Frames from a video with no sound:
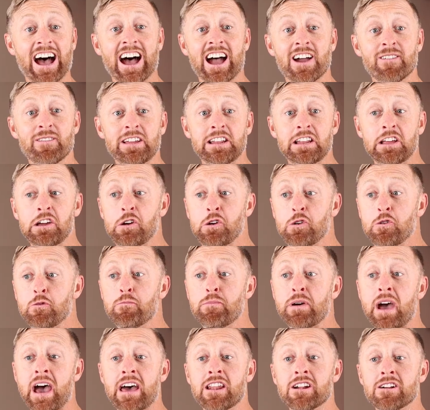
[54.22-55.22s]
I mean, who
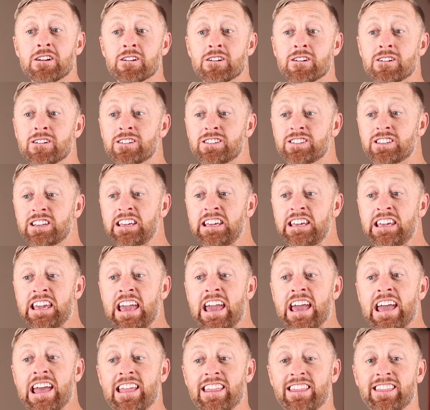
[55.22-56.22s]
better to
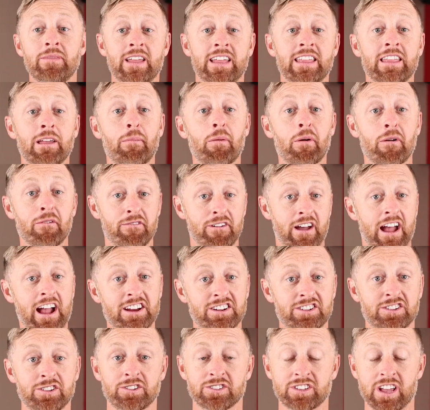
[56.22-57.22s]
get than the
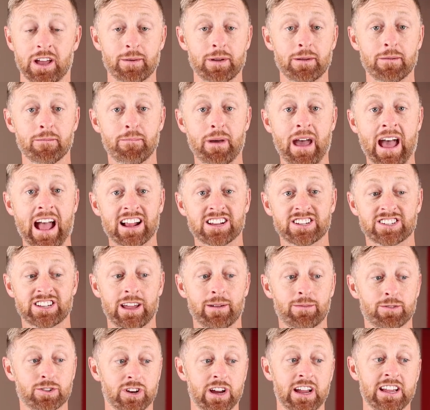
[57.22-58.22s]
professionals? I mean, batch
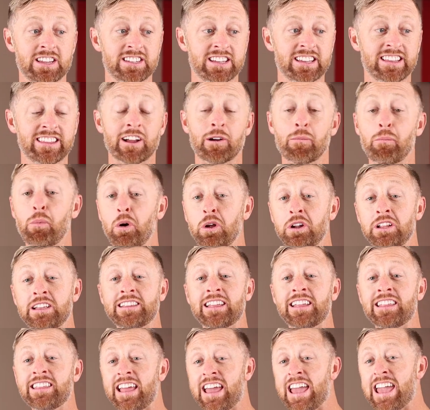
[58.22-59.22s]
skip tracing, they're putting
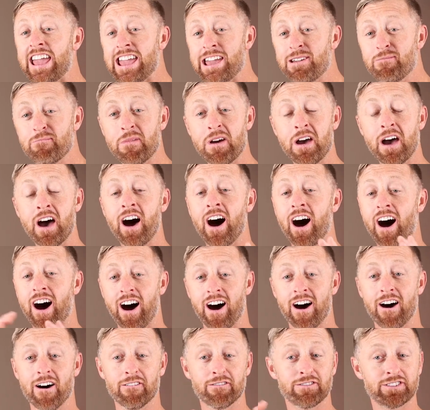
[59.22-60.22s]
the name
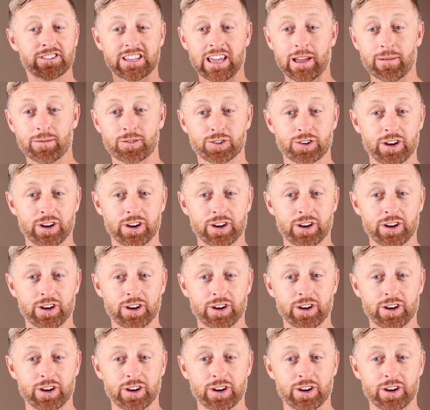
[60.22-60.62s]
of skip